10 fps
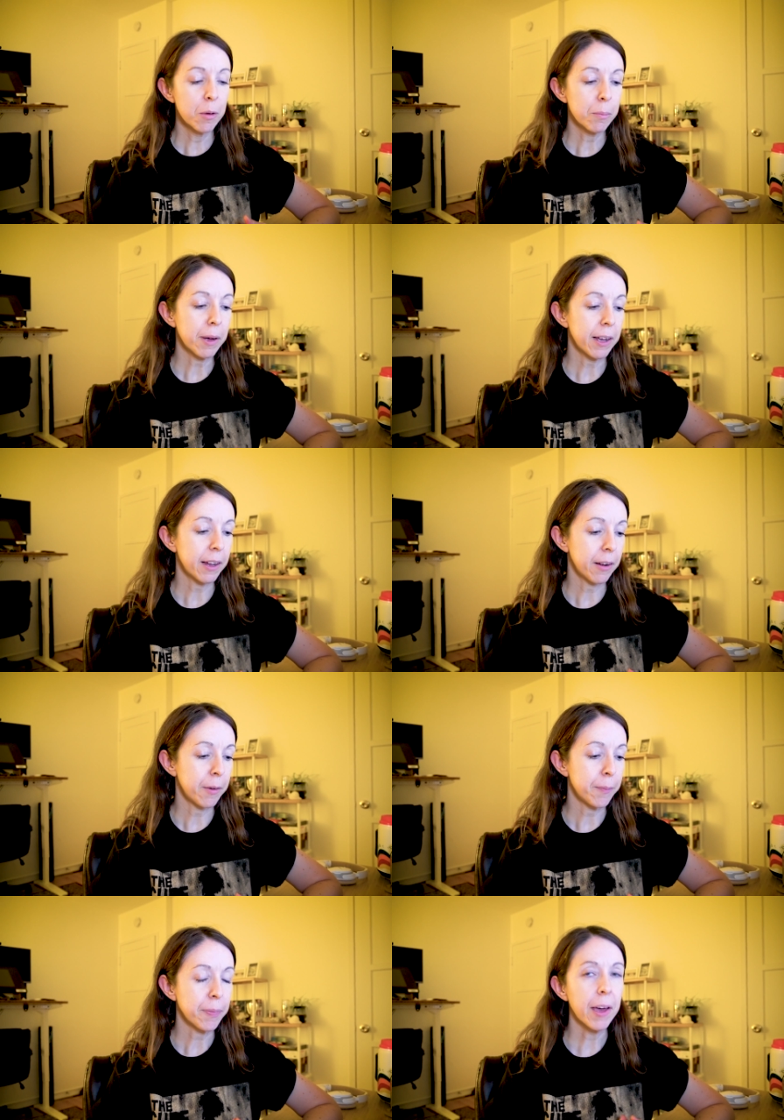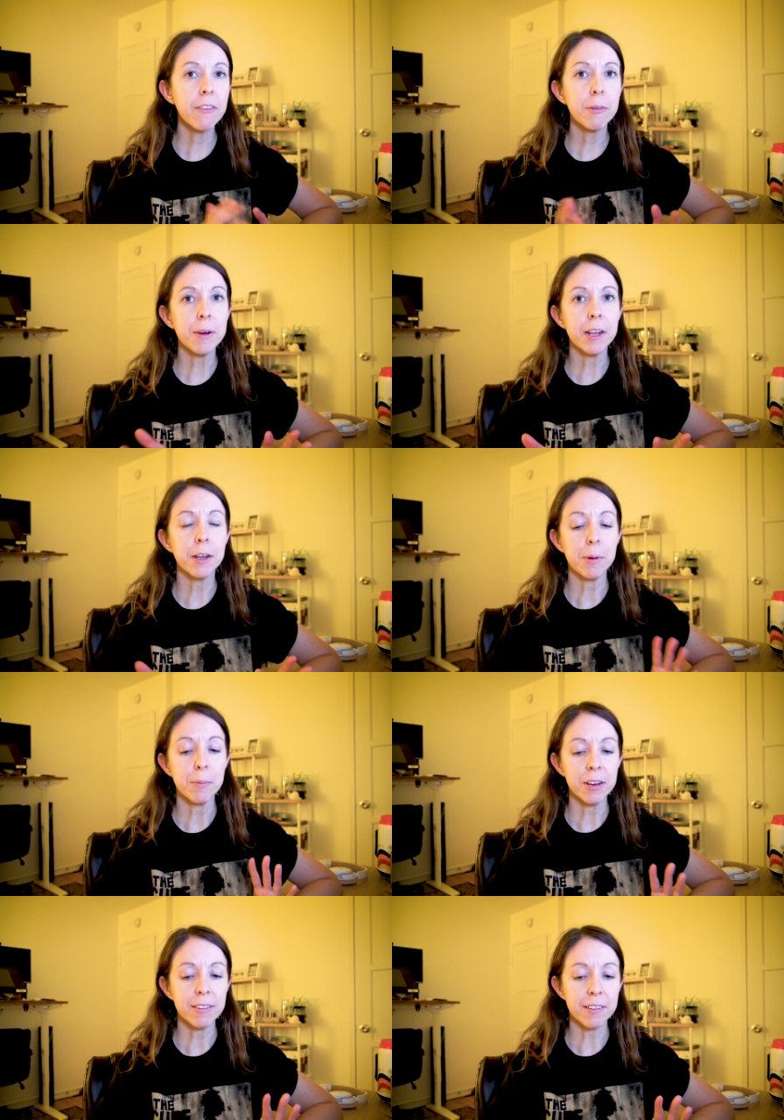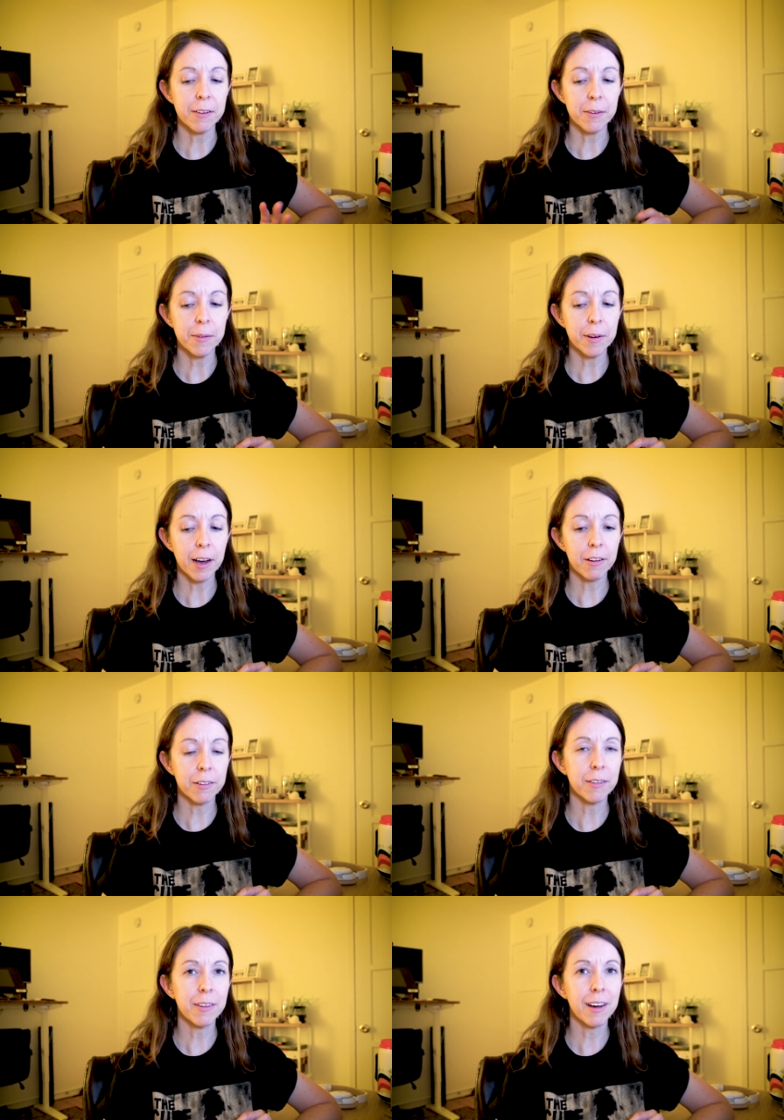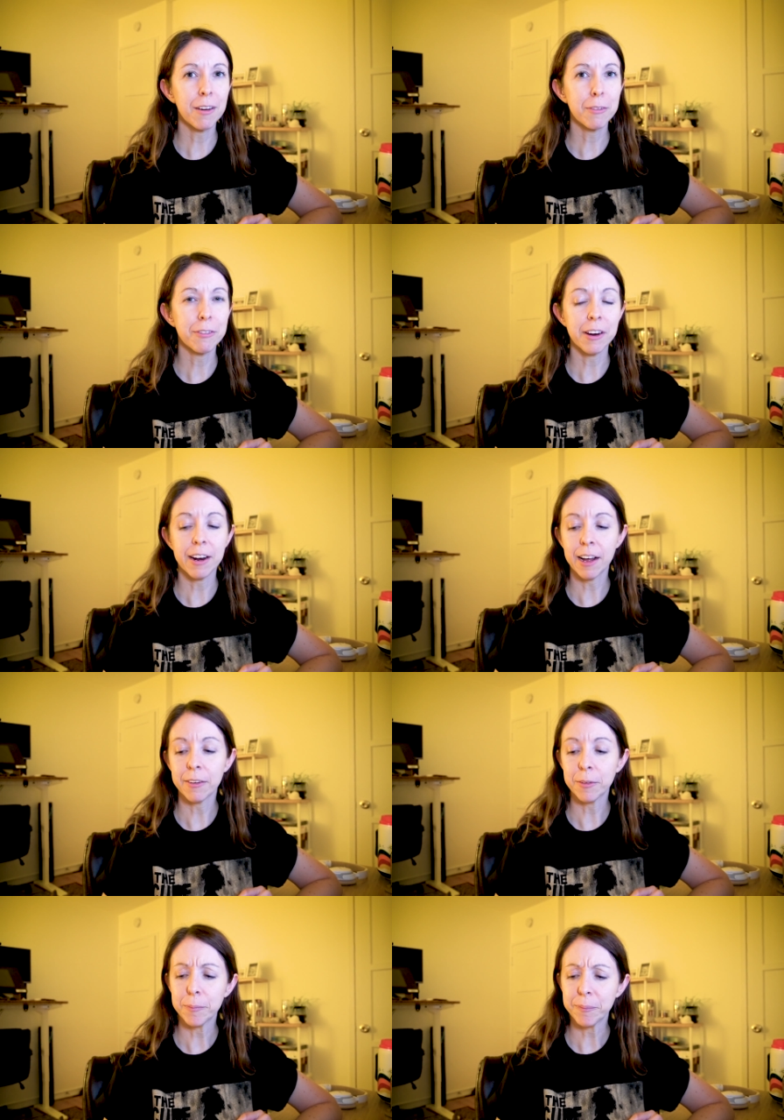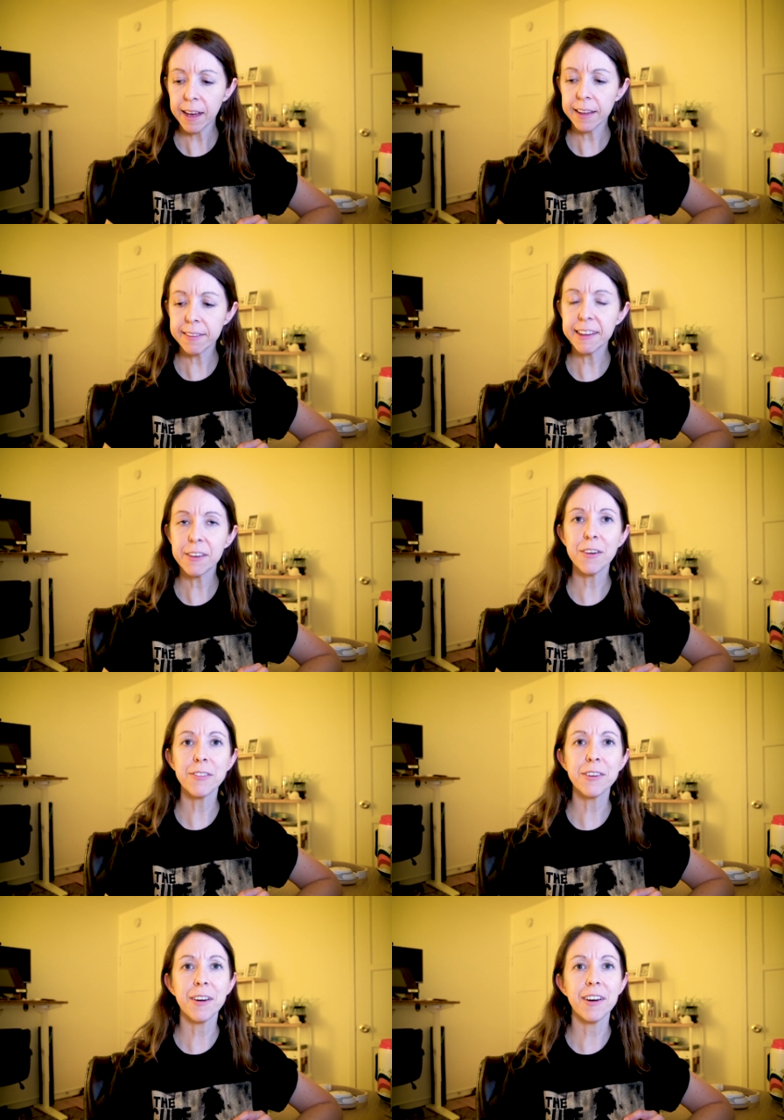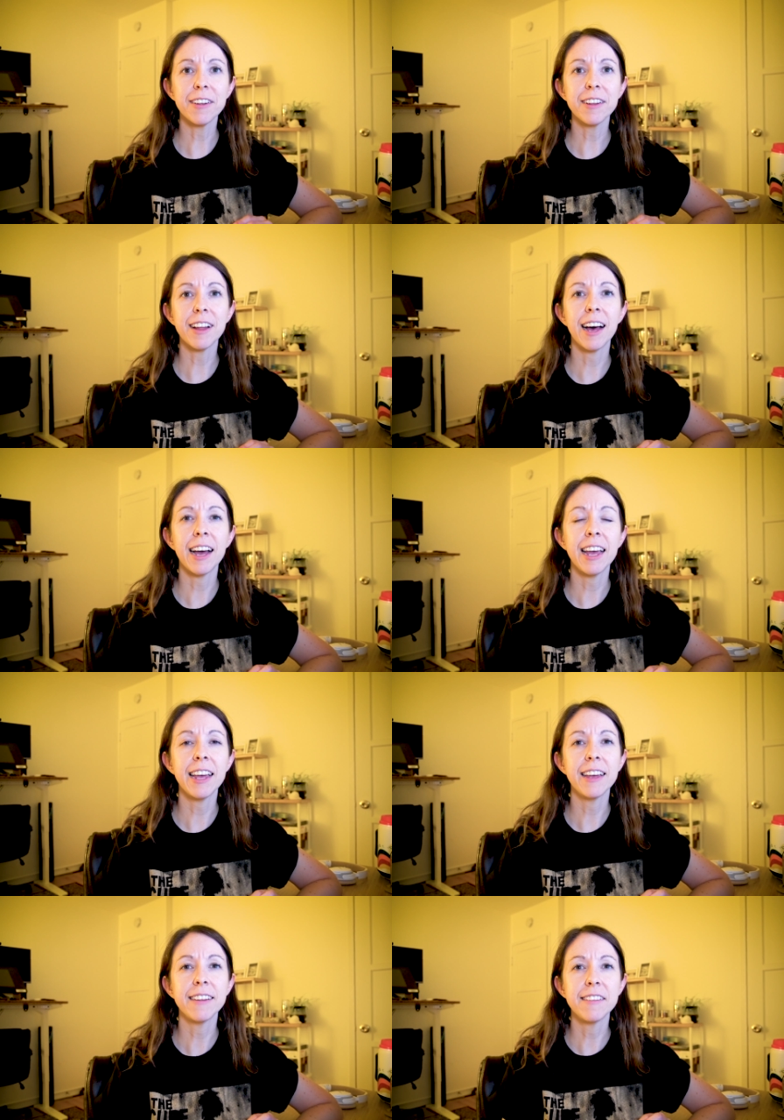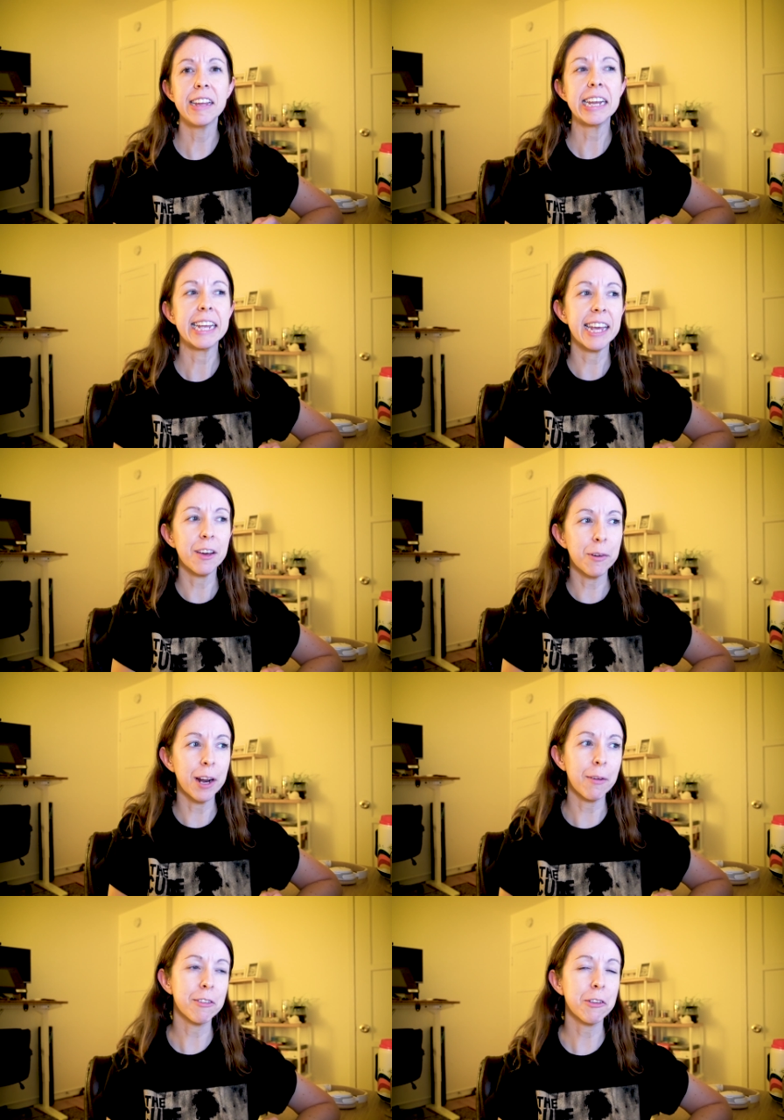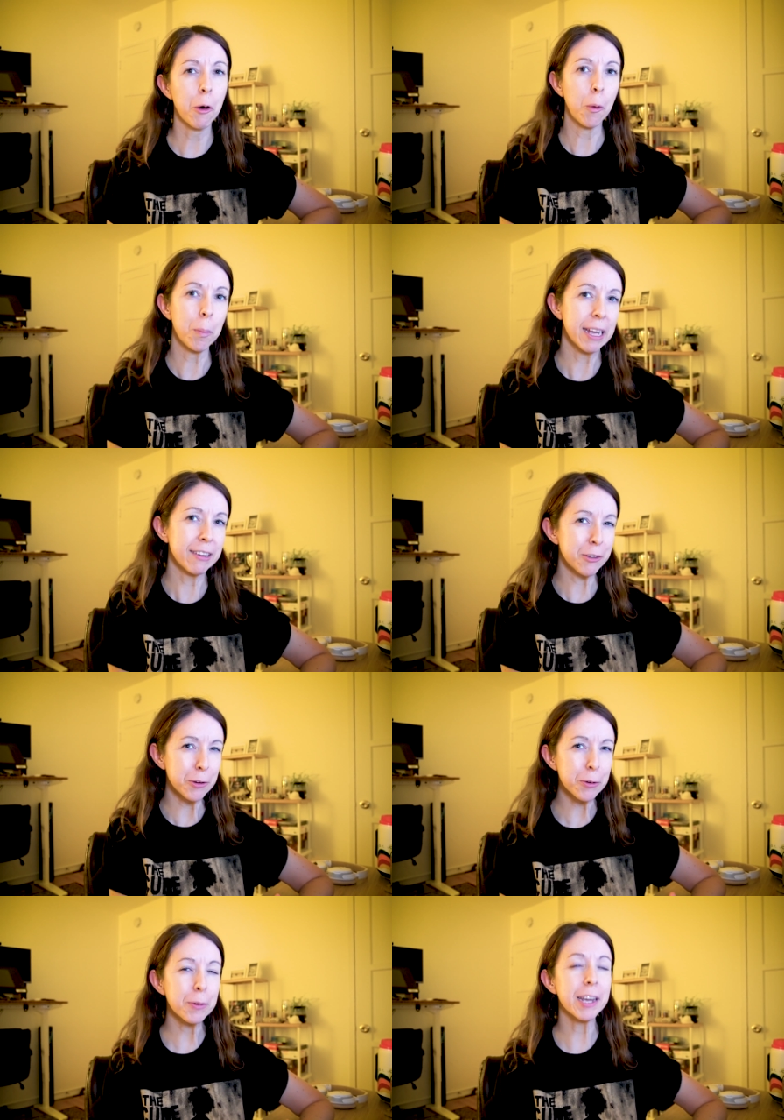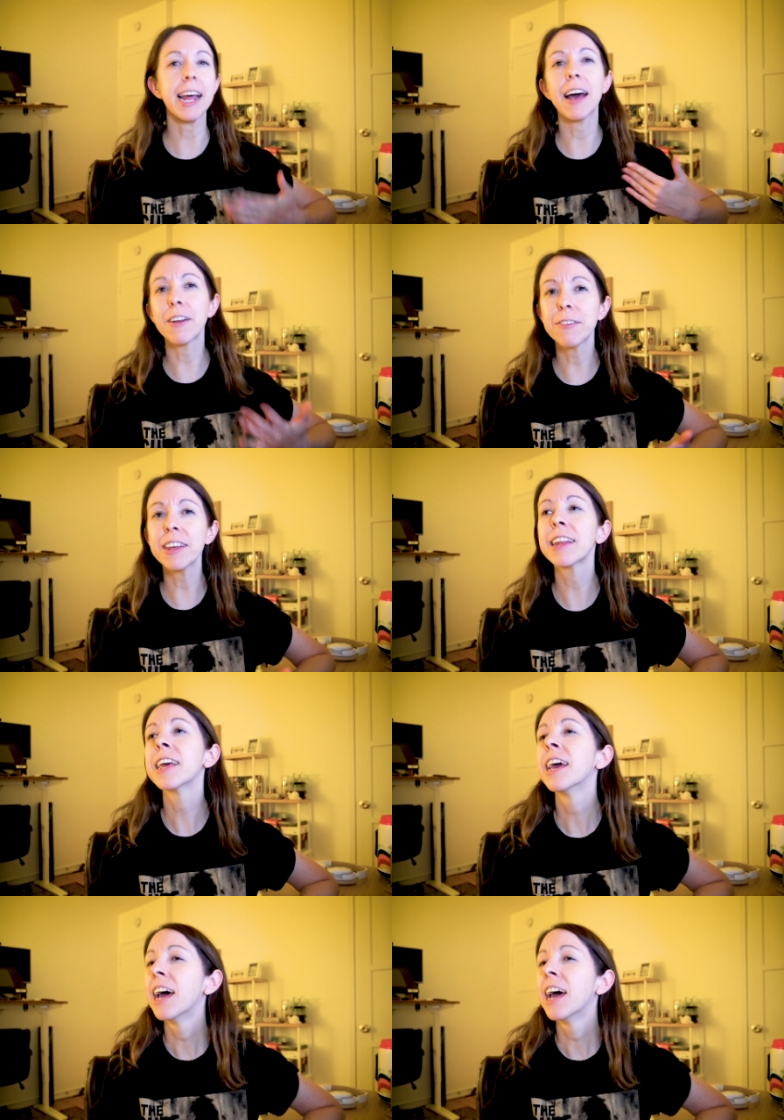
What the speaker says: But I have a pretty good memory, so I'll figure it out. I think overall I didn't get what I was hoping to get out of it.